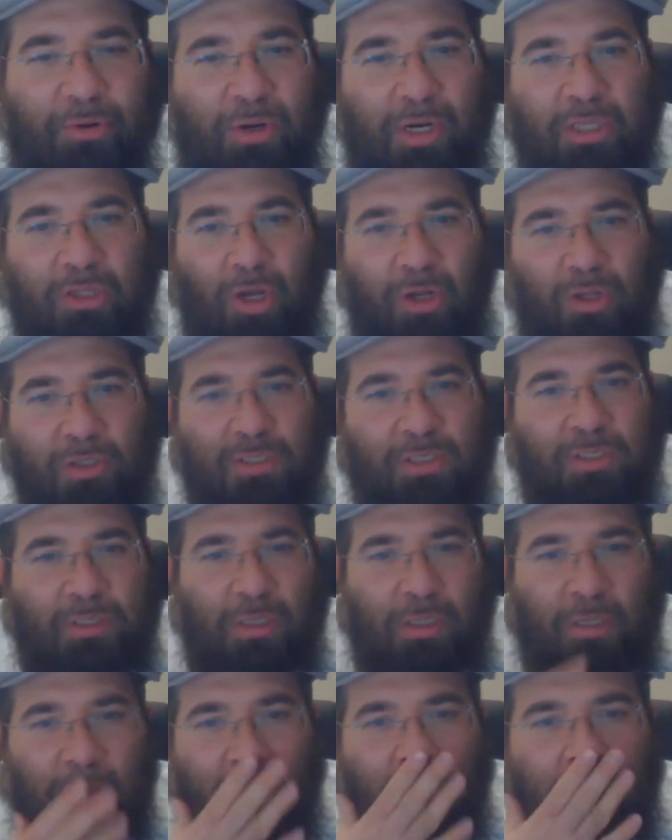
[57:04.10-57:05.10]

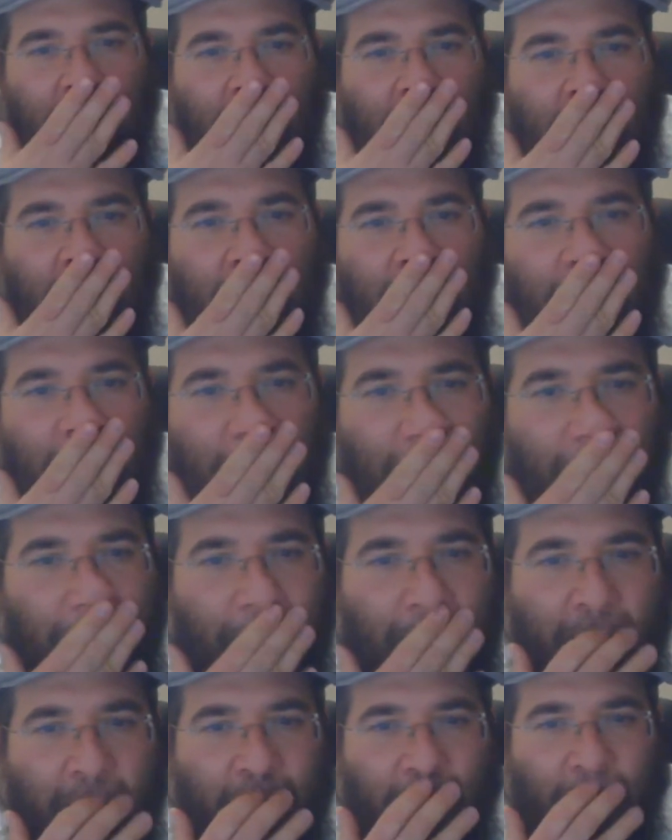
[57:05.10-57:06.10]
adults
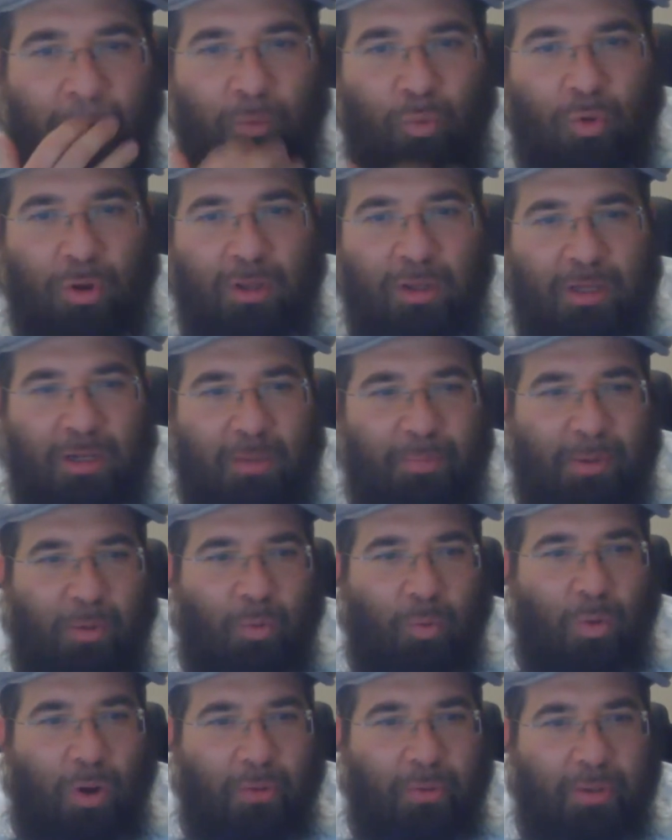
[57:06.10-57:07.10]
were a little bit
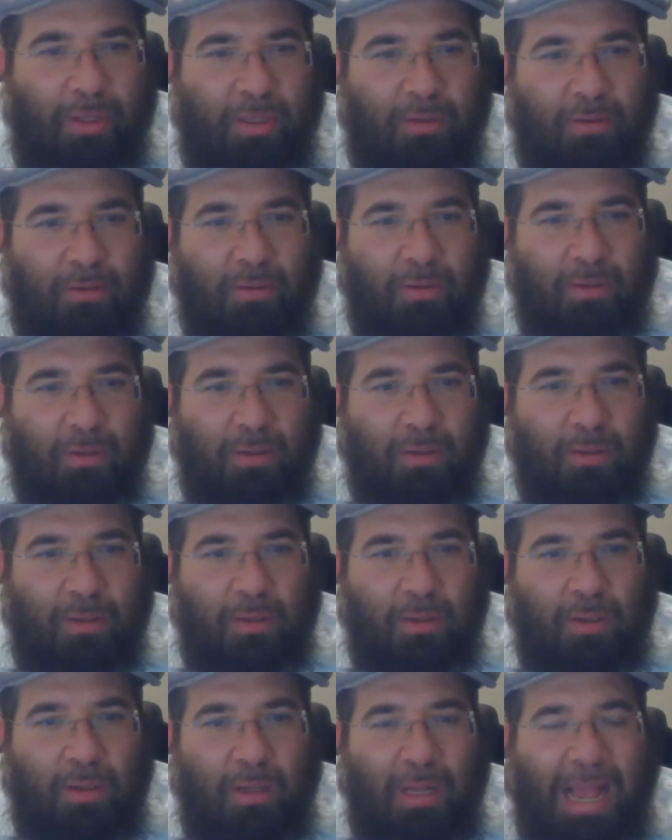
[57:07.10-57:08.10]
worried.
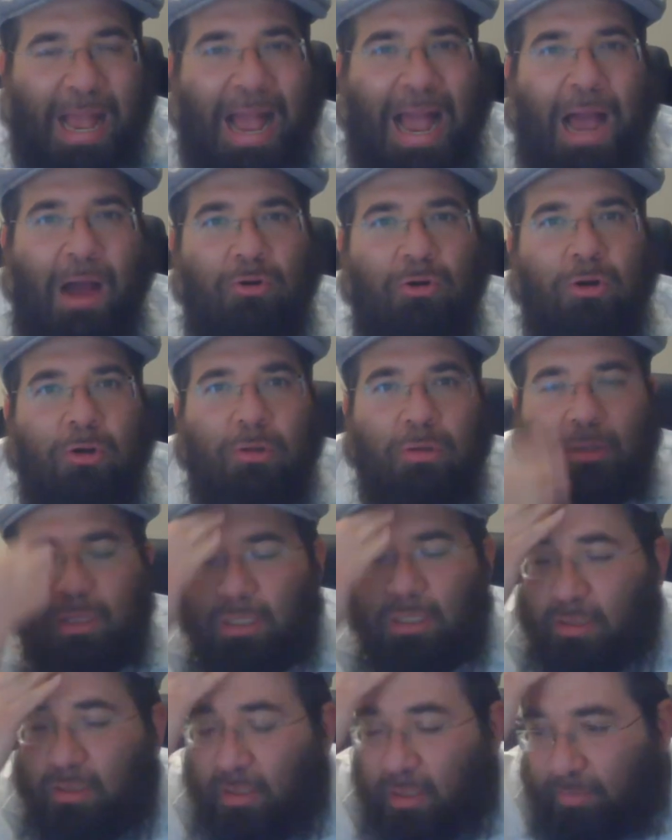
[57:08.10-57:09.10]
How could
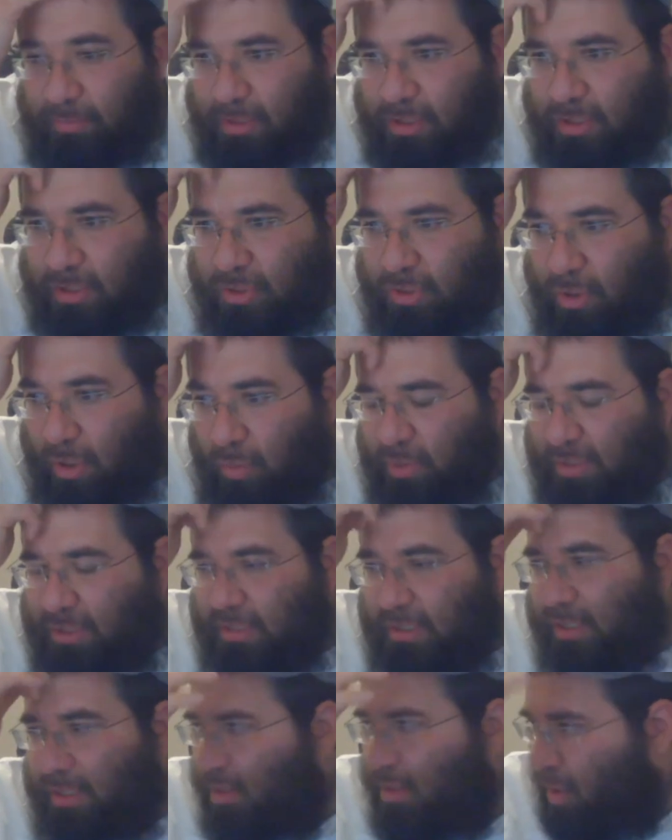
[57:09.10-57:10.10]
he be slow? He
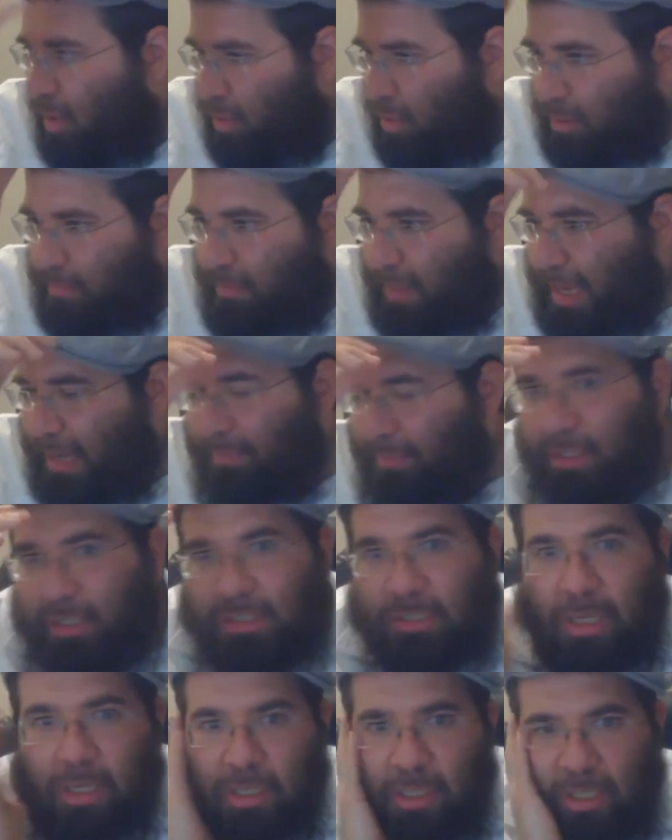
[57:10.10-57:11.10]
sees a holy man, but
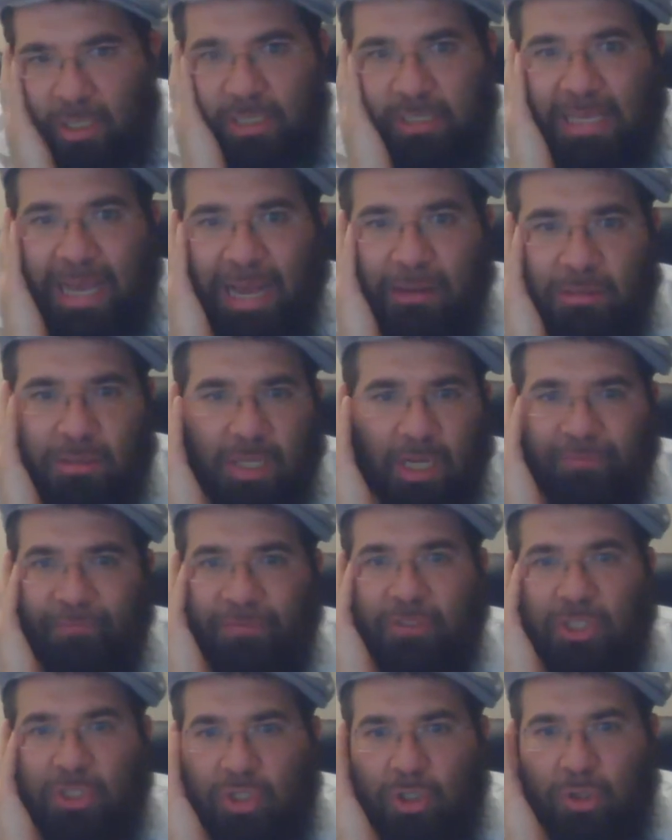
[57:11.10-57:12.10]
he's outside
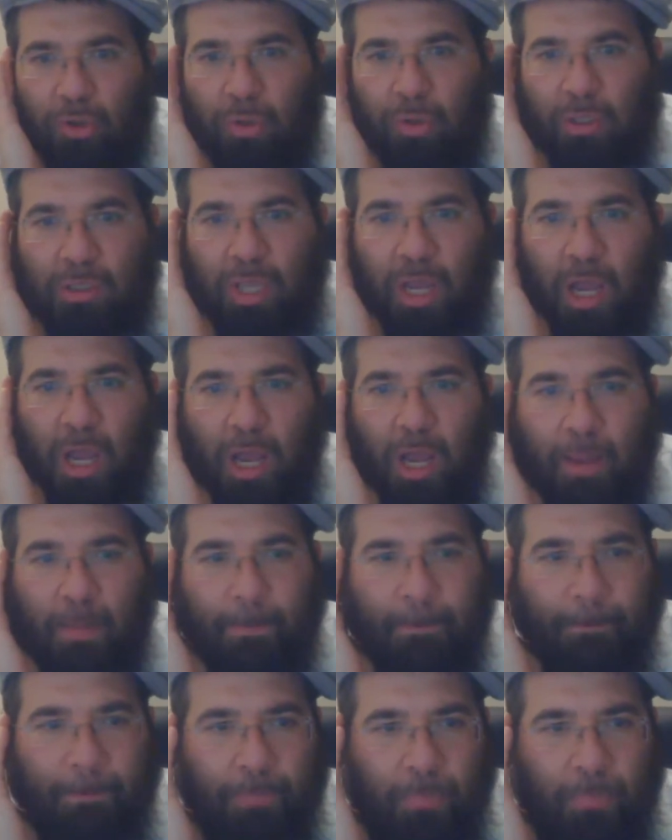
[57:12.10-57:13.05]
for such a long time.